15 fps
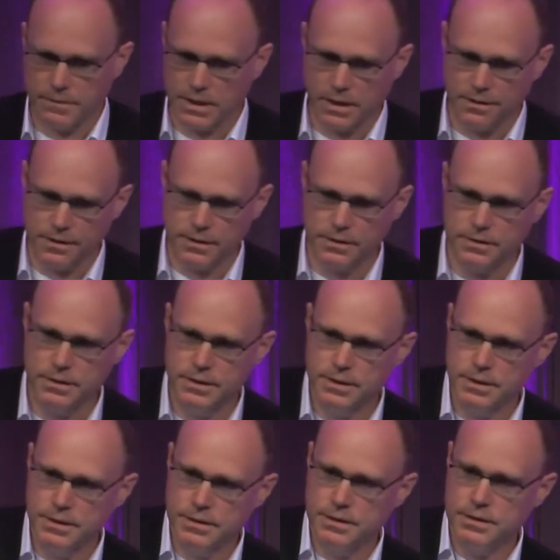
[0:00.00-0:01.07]
other
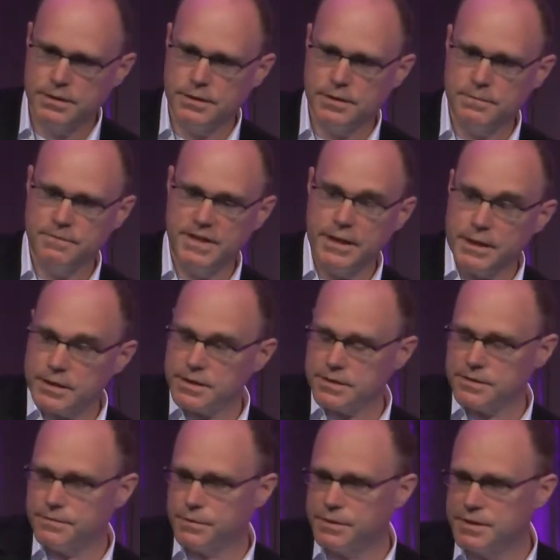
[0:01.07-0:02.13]

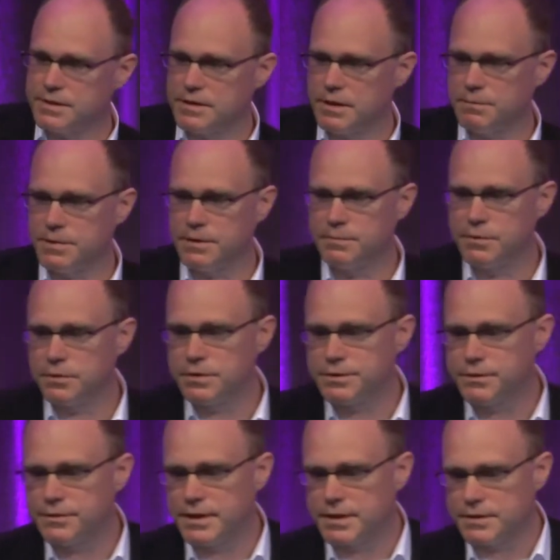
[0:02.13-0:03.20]
vehicles, for example, a pull
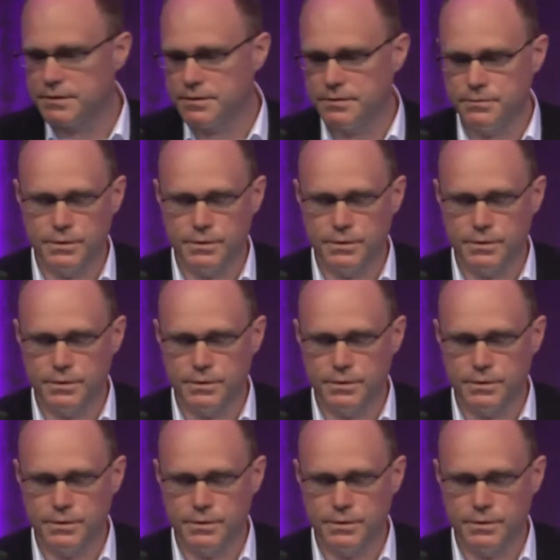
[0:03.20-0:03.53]
tractor.